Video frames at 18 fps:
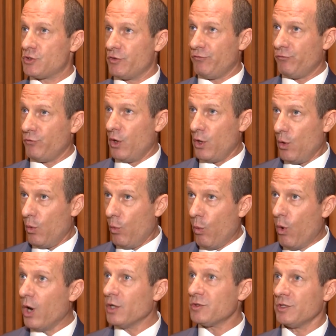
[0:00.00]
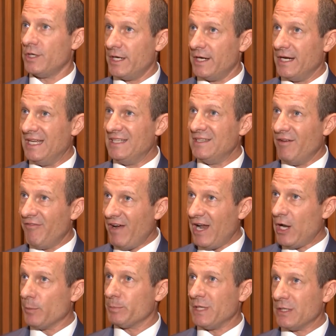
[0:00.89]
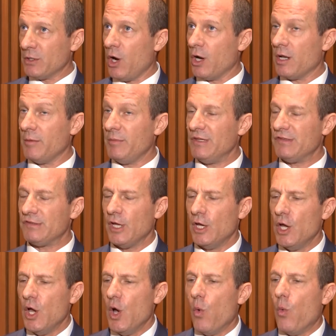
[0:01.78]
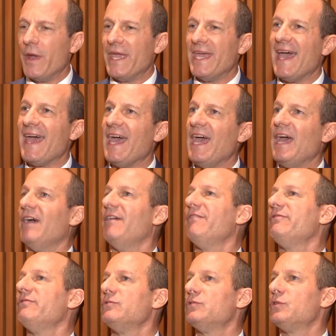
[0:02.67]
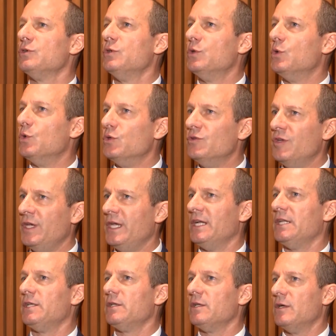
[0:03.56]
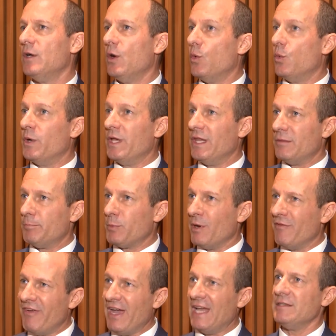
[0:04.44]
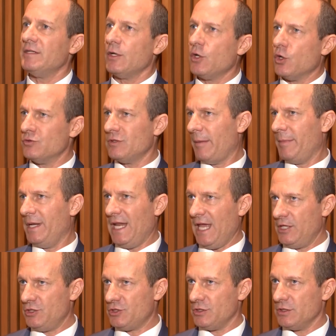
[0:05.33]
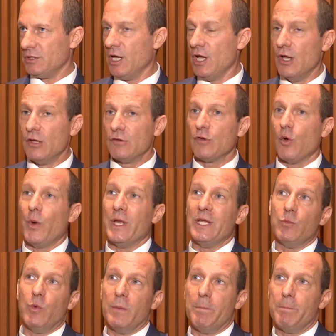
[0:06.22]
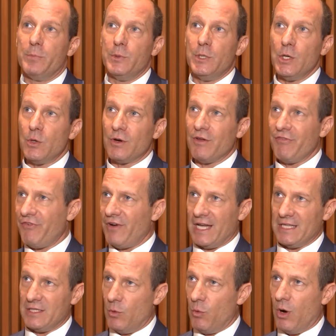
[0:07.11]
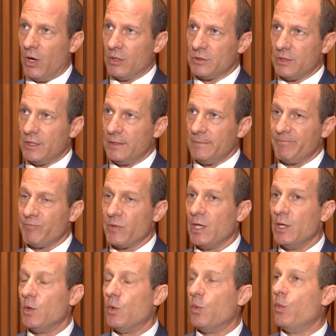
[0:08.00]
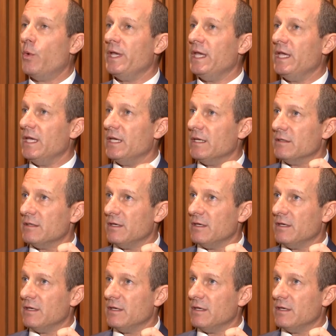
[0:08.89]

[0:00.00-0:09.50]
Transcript: of water in developed economies, we have to deal with preventing contamination. So when we purify the water, we